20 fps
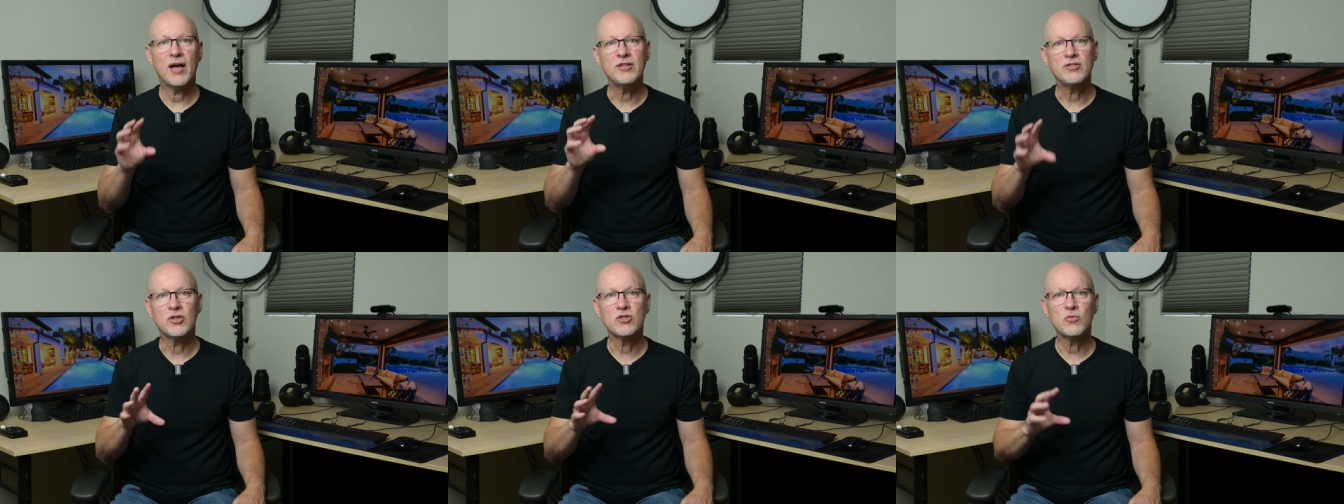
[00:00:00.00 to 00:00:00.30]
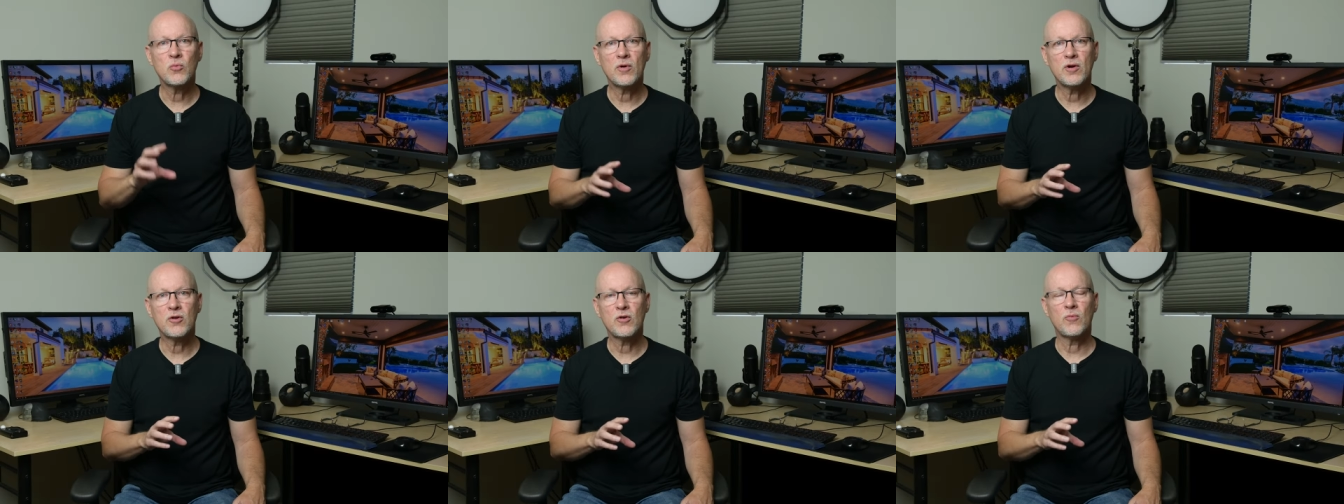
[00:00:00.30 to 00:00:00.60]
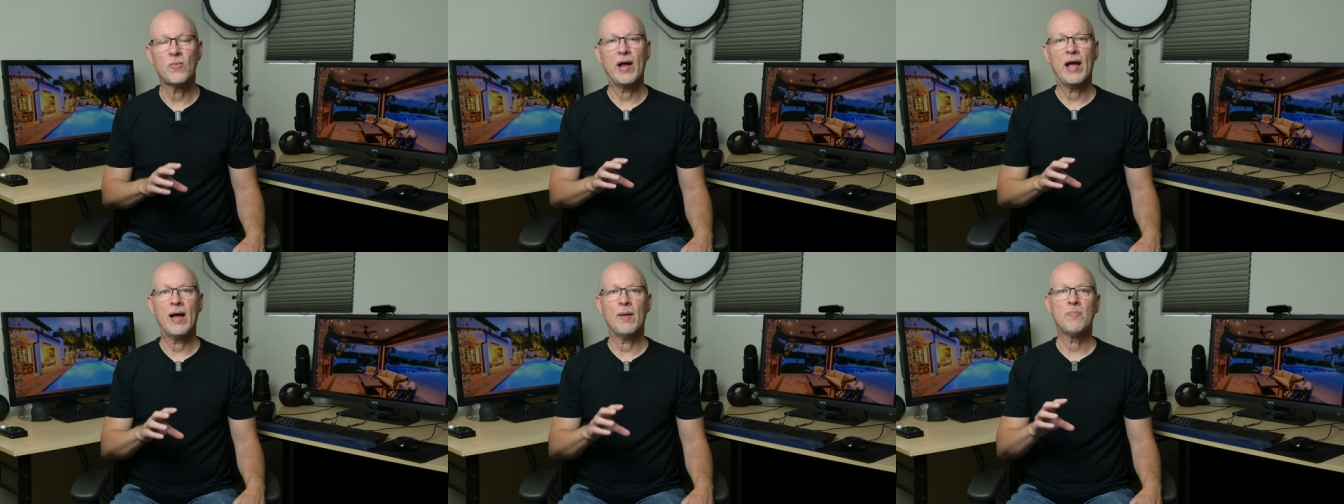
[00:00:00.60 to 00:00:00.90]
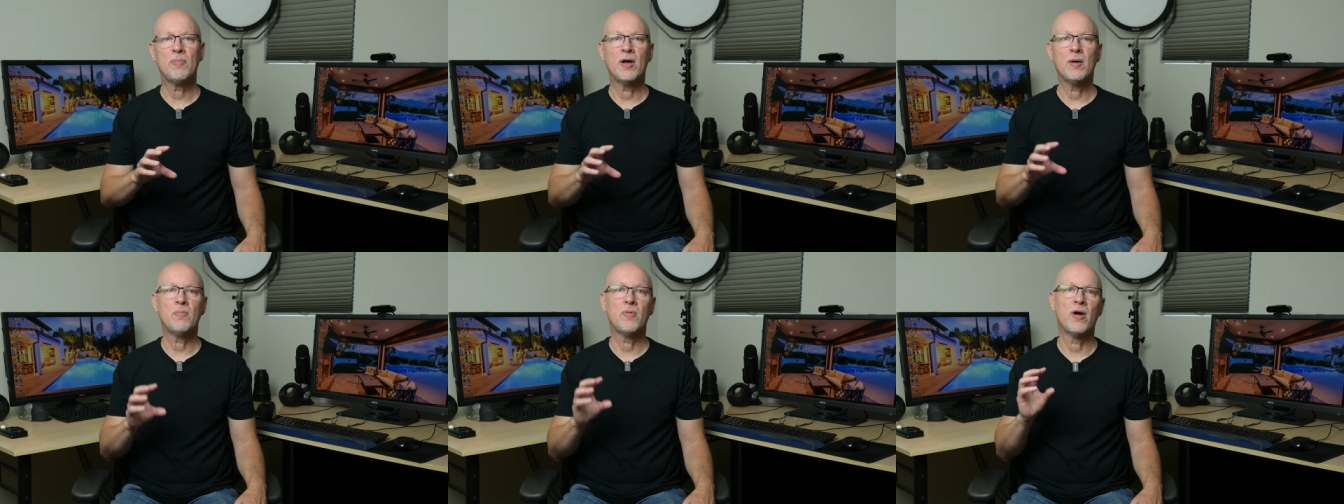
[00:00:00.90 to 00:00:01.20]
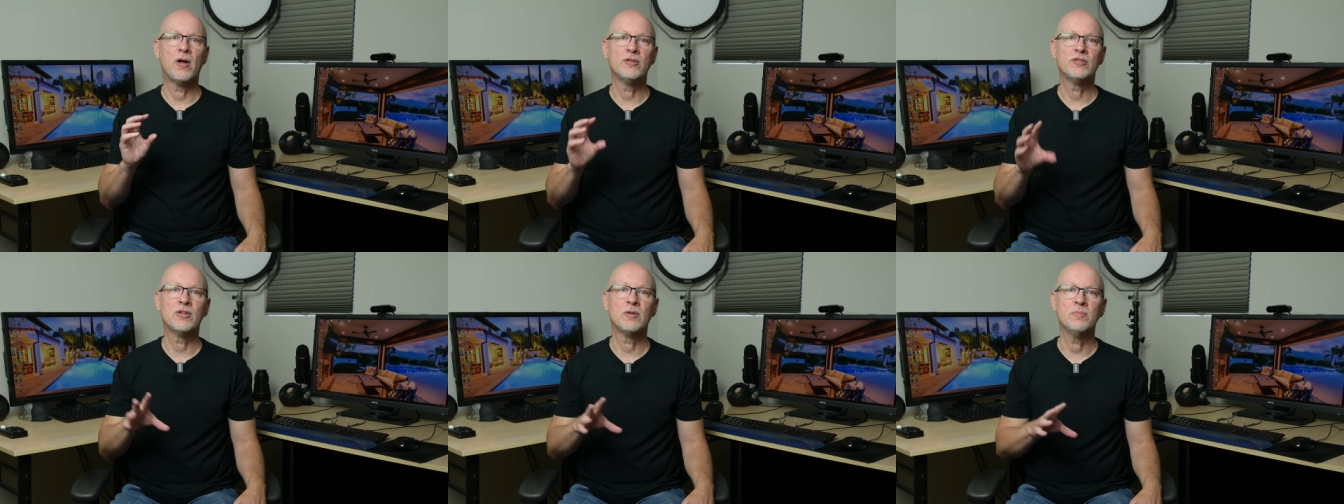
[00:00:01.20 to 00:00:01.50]
I just wanted to wrap up
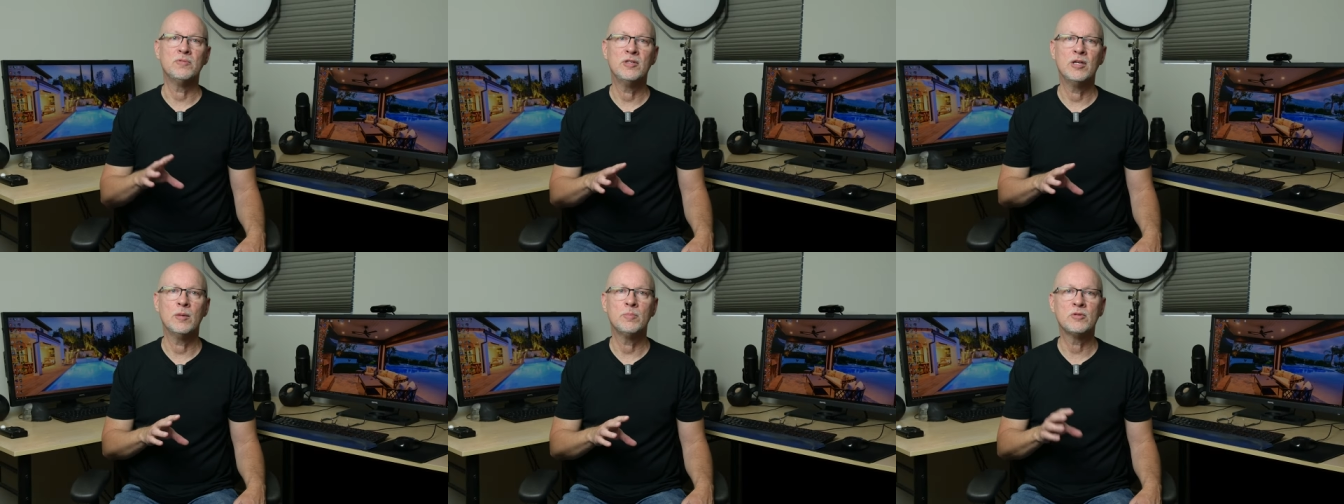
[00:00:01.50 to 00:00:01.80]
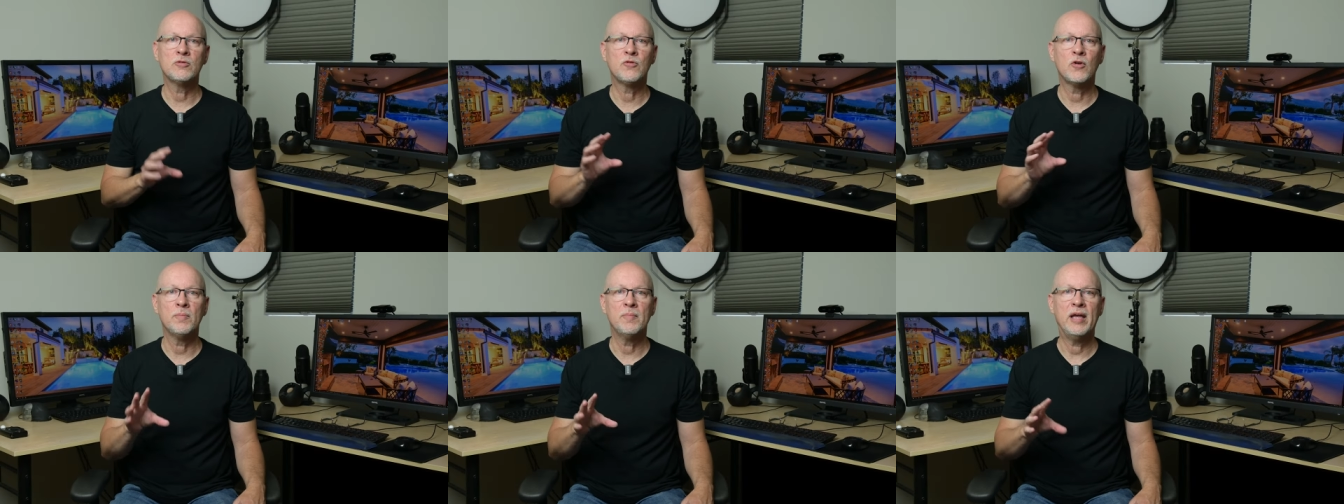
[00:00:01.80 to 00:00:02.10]
on some tips for